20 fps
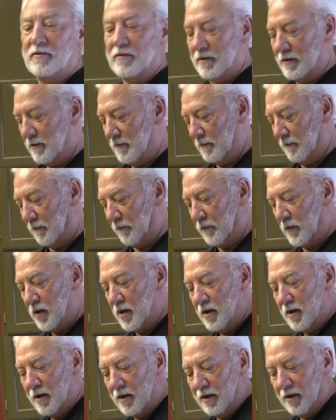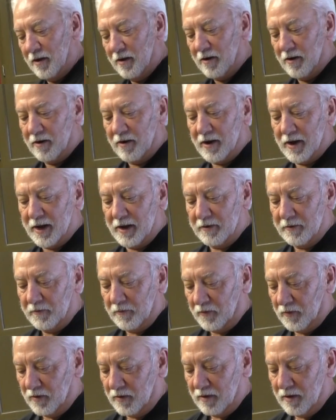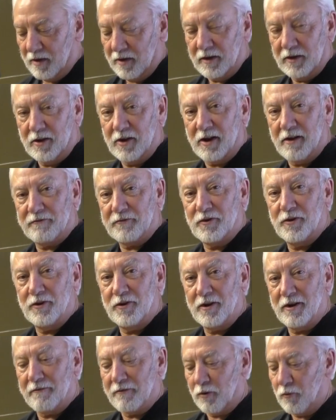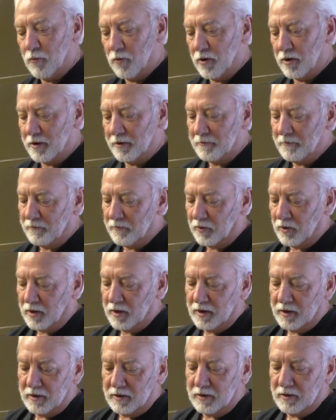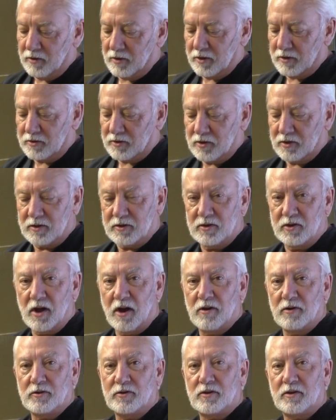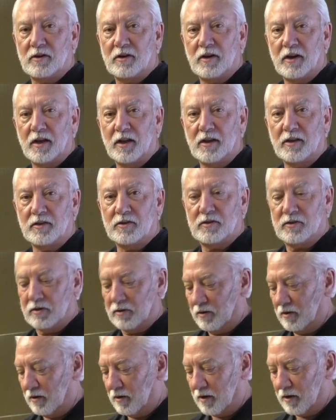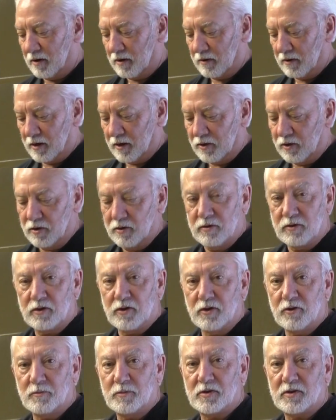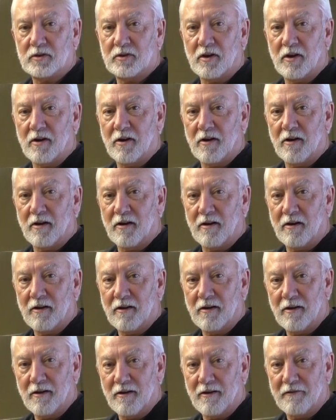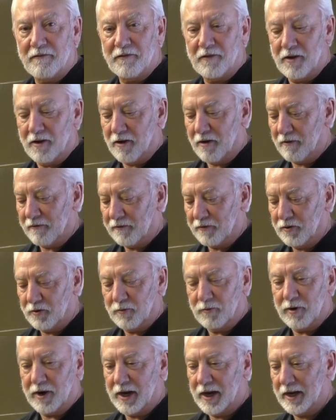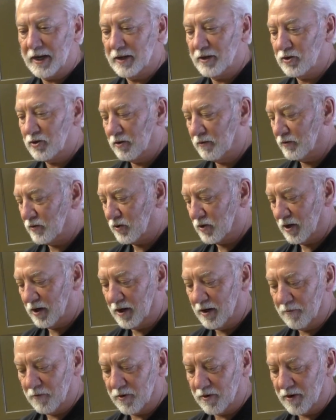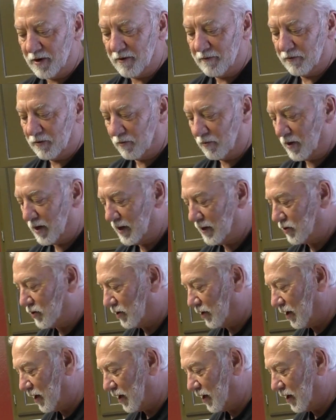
Yep. All right. Good afternoon, everyone this is Dozer. He's a, a, YouTube star off Off the Ranch. You've seen him on Off the Ranch a